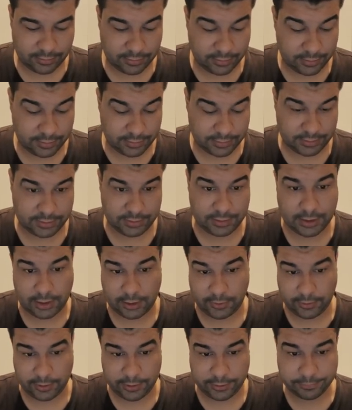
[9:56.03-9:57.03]
This
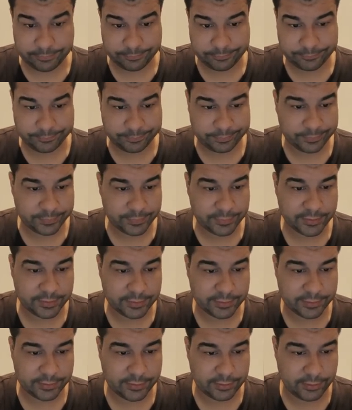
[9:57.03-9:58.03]
yellow one,
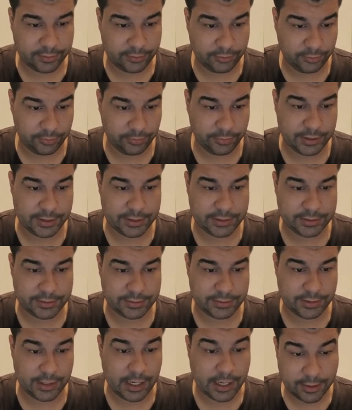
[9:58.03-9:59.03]
the dude
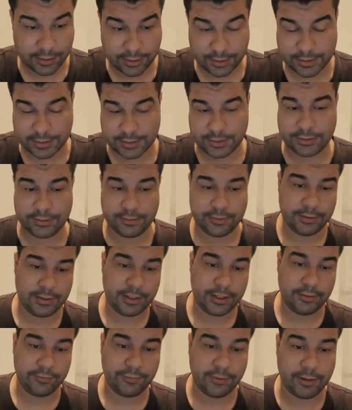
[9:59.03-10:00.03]
wants nine thousand two
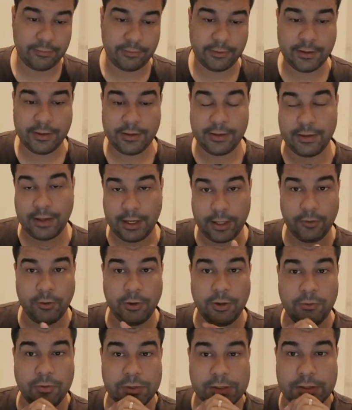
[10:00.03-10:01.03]
hundred eighty five. The other
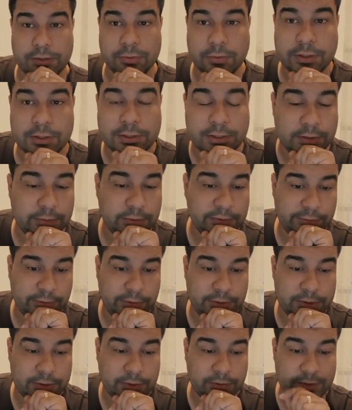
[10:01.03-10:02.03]
one was a twin turbo
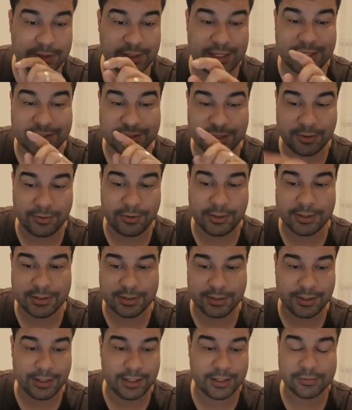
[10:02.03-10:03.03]
version. It was SA
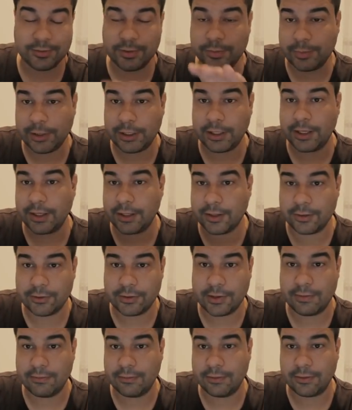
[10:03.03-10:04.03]
registered as well, meaning I can
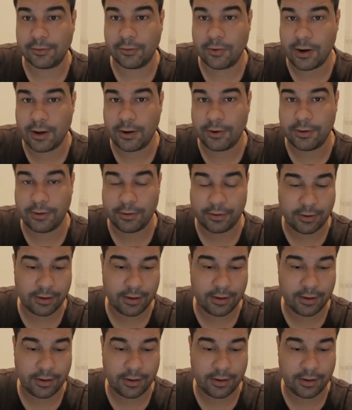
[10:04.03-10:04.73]
drive it around